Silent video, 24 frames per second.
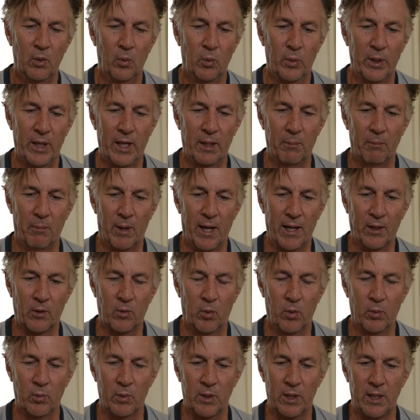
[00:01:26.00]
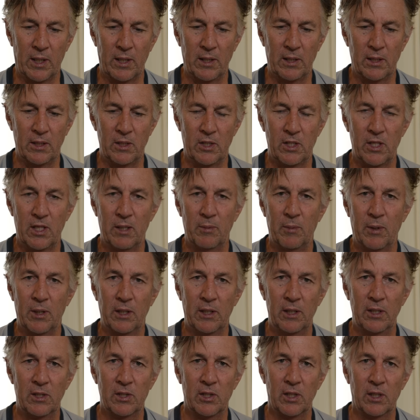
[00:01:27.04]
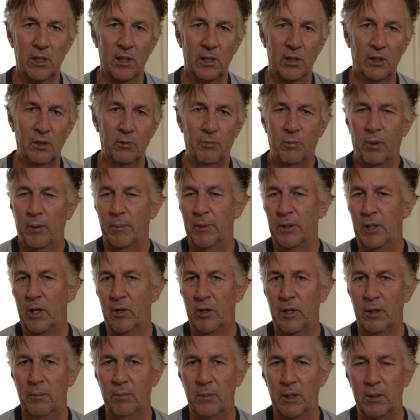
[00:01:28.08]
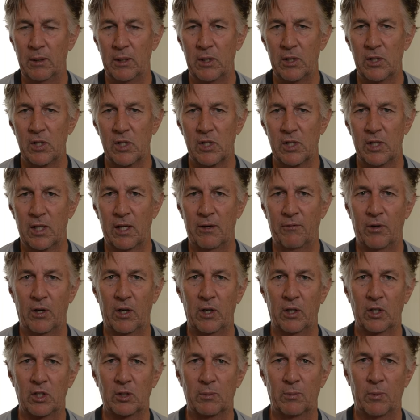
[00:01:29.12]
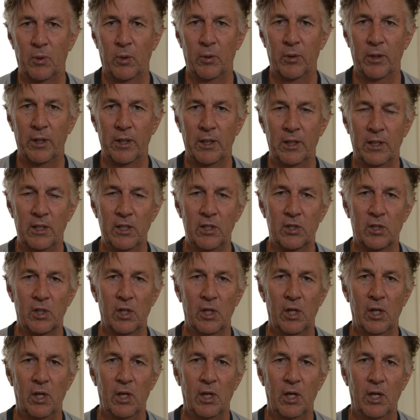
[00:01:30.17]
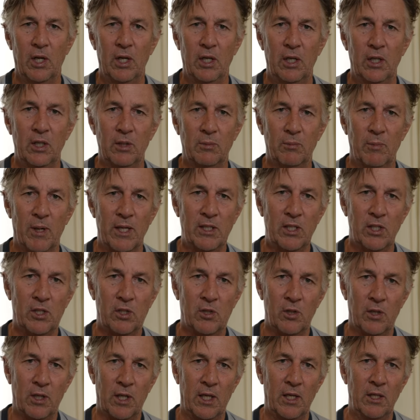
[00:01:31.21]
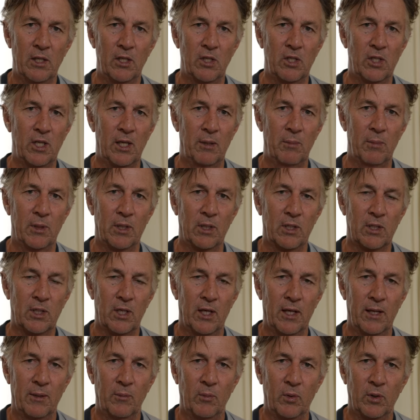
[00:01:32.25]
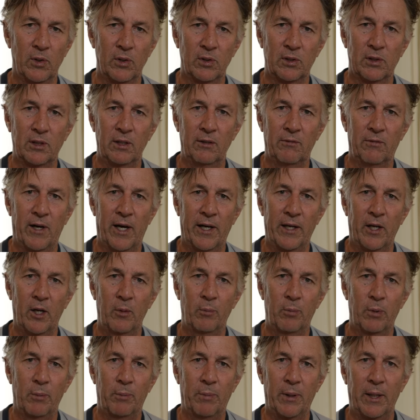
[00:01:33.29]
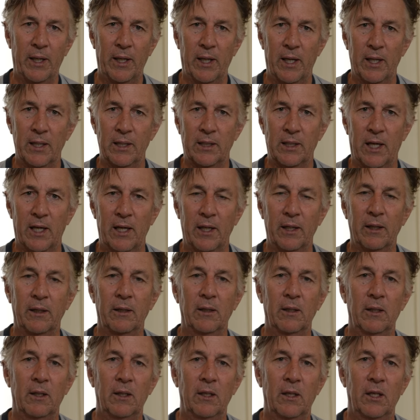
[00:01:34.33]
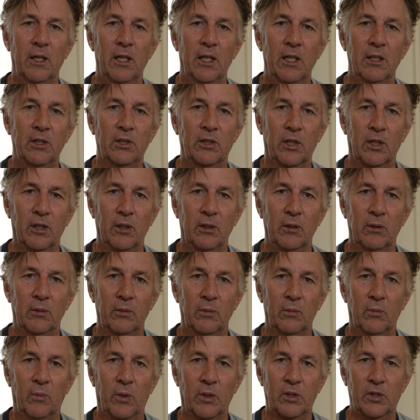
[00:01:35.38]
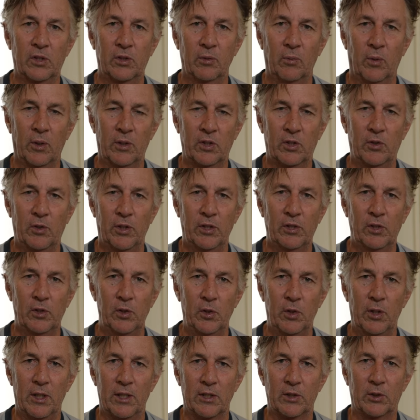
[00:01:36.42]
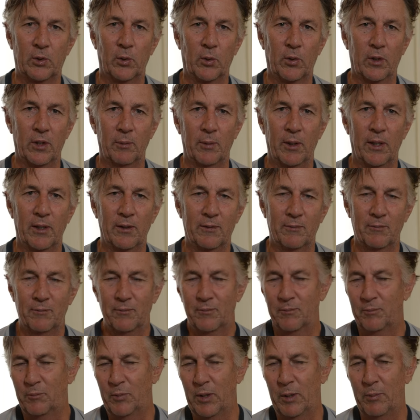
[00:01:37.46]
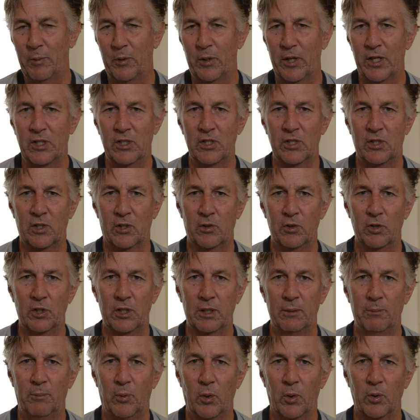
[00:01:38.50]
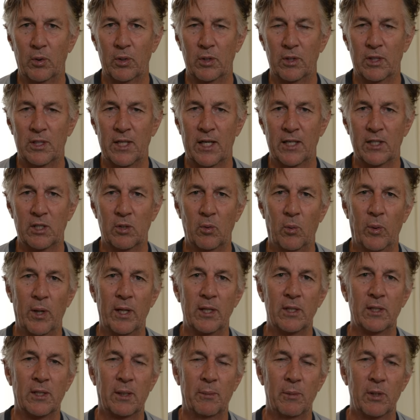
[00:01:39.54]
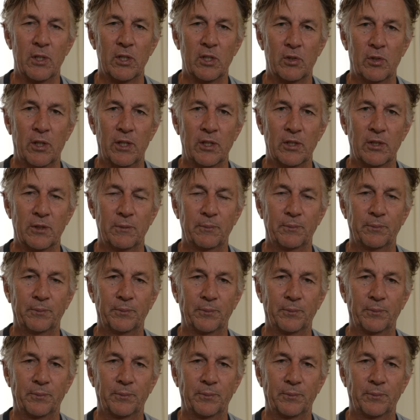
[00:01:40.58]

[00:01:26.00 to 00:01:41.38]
We had Mike Horn with the Indian team, and you probably know him. He's a South African explorer, and his message to the Indian team at the time was, if I don't prepare, I die. So what stress are you guys talking about? Preparation is crucially important. It takes away some of the stress.